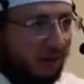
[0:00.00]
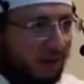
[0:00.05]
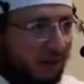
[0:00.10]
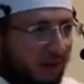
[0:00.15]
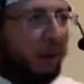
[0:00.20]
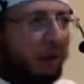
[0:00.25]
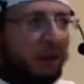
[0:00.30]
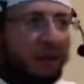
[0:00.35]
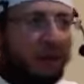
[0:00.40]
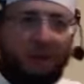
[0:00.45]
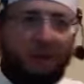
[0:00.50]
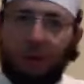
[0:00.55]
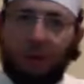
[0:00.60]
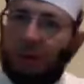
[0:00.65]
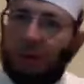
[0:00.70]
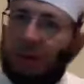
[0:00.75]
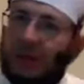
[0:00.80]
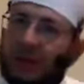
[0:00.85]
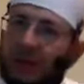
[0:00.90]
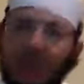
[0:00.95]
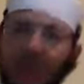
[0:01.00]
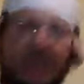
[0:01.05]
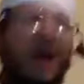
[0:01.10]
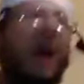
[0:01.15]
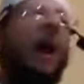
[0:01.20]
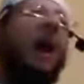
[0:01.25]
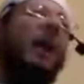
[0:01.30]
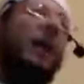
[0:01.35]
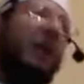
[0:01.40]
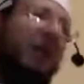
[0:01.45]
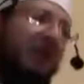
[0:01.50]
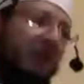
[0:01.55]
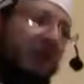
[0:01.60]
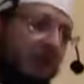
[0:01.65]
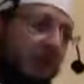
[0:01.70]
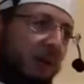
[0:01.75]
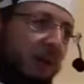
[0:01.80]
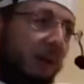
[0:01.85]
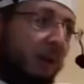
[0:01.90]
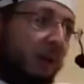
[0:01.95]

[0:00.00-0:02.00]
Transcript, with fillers: What about if you decide it?